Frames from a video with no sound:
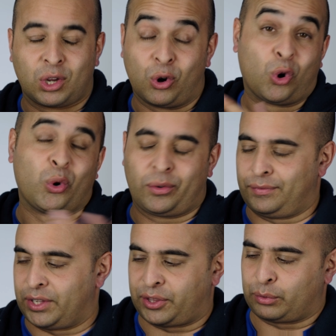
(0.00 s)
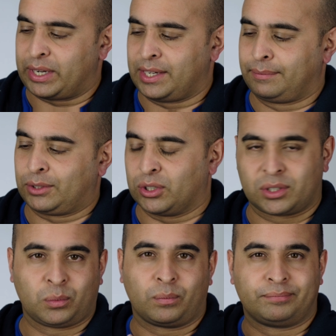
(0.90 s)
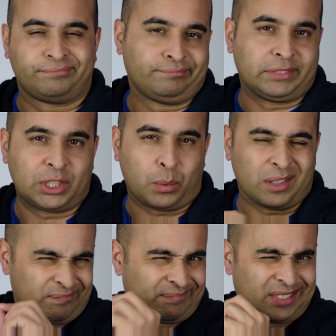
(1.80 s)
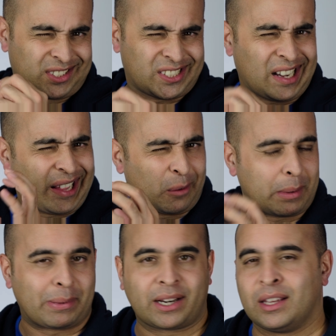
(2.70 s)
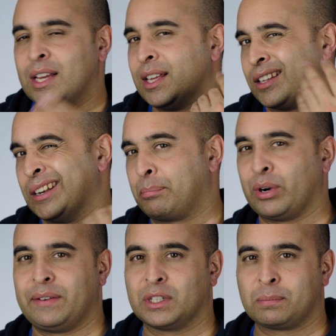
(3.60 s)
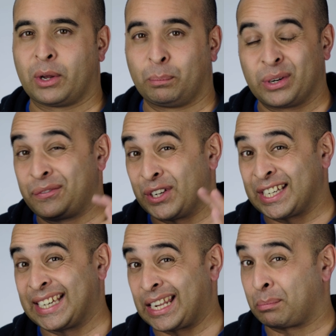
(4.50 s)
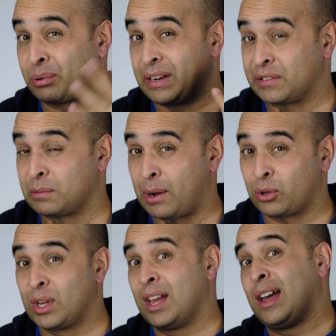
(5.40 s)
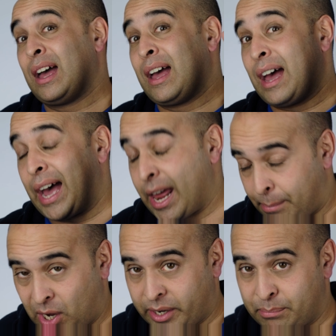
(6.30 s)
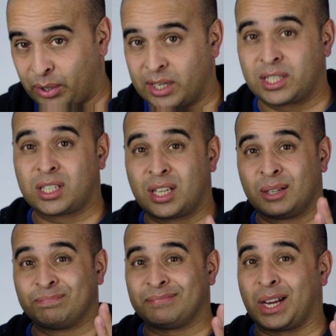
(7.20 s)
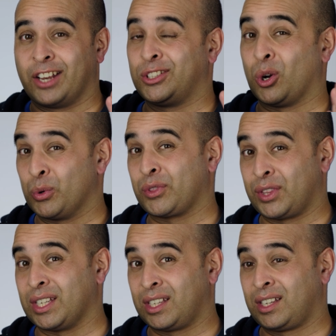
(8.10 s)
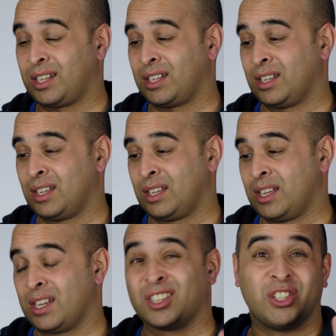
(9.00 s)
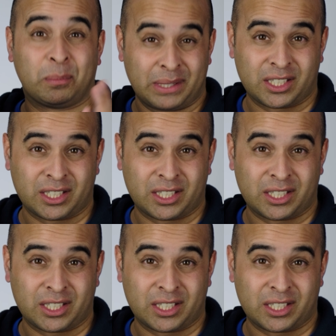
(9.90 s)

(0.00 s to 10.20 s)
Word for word: or the three because this one just a little bit better than the previous model. But if you can get the previous model at a bargain price, I don't think you'd be